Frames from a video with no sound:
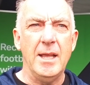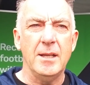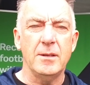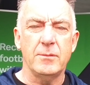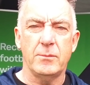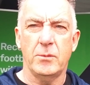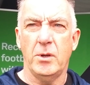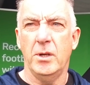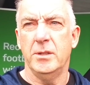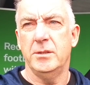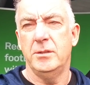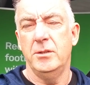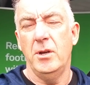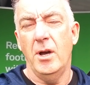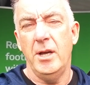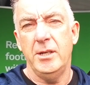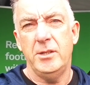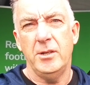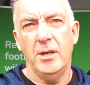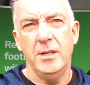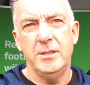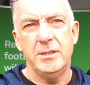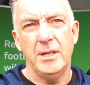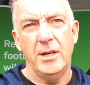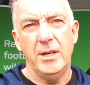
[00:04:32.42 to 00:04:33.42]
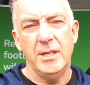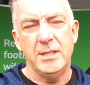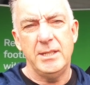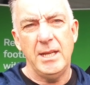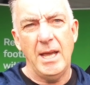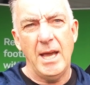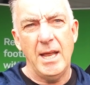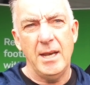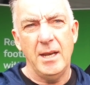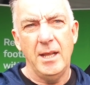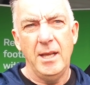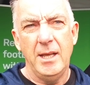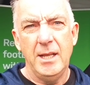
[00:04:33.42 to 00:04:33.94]
because 9 times out of
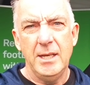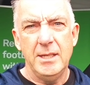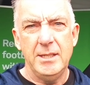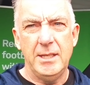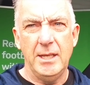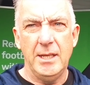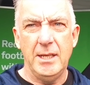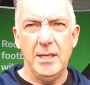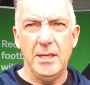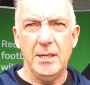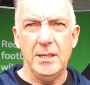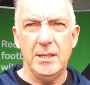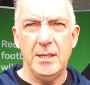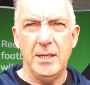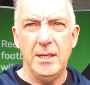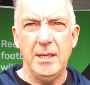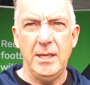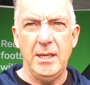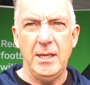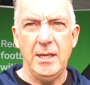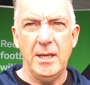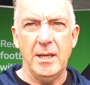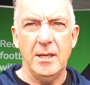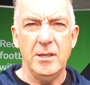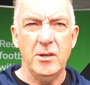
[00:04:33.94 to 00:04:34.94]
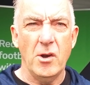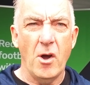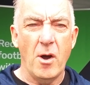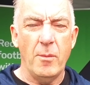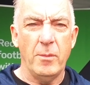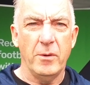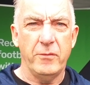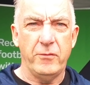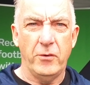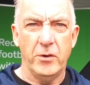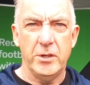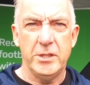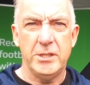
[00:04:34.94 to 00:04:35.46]
10 the normal
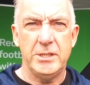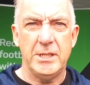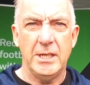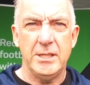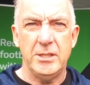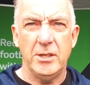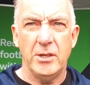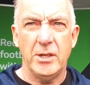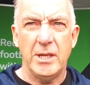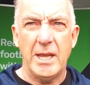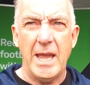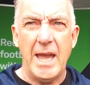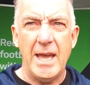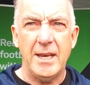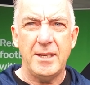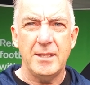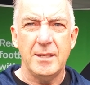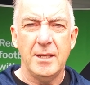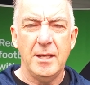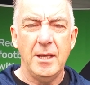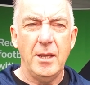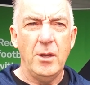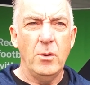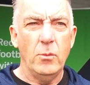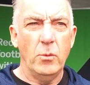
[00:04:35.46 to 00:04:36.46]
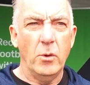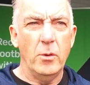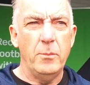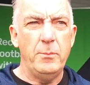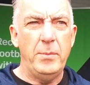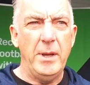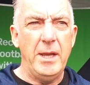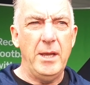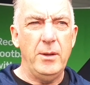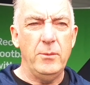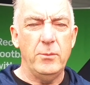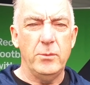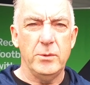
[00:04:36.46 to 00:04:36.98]
footage that you get will
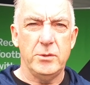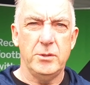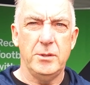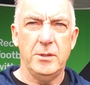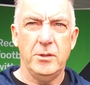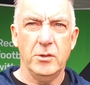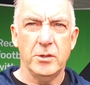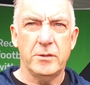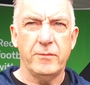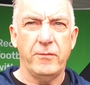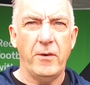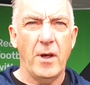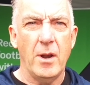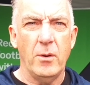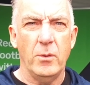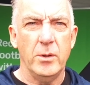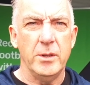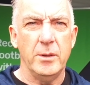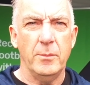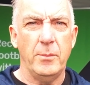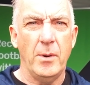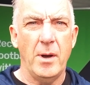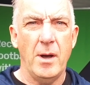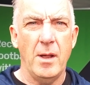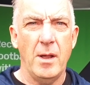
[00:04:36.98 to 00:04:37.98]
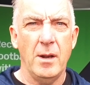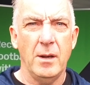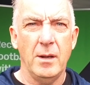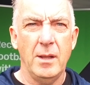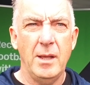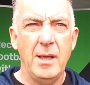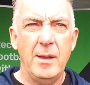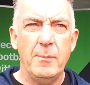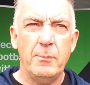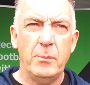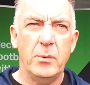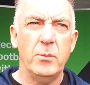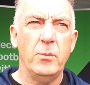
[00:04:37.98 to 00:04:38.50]
be just following the ball,
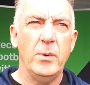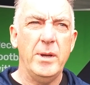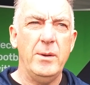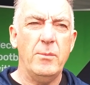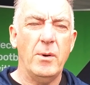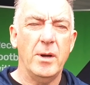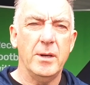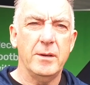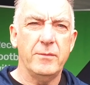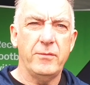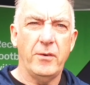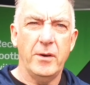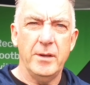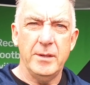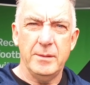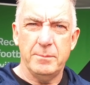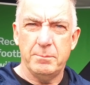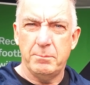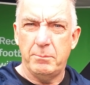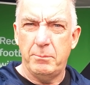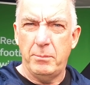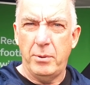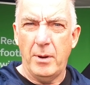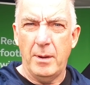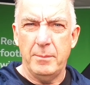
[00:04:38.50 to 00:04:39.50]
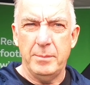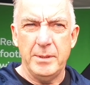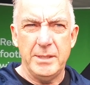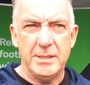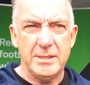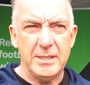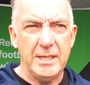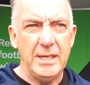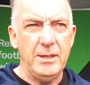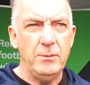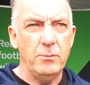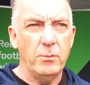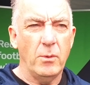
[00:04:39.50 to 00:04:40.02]
but we want to probably
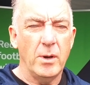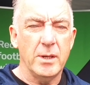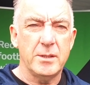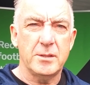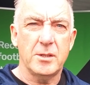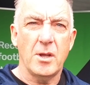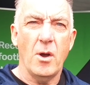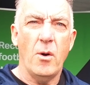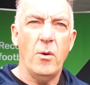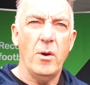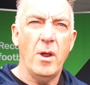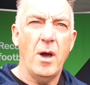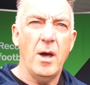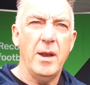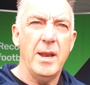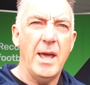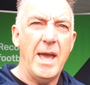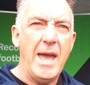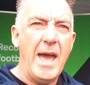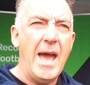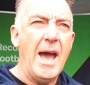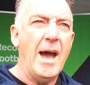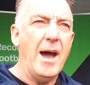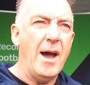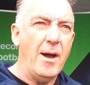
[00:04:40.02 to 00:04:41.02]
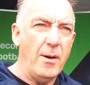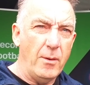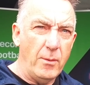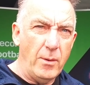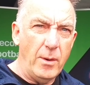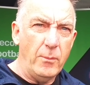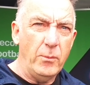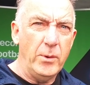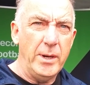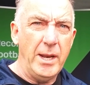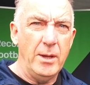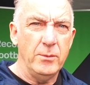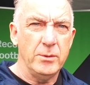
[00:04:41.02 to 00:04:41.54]
see what's going on
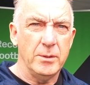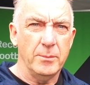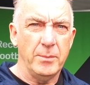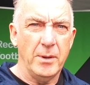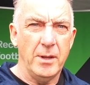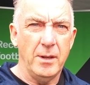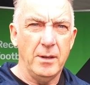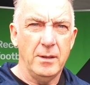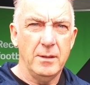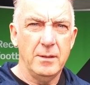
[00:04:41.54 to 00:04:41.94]
without the ball.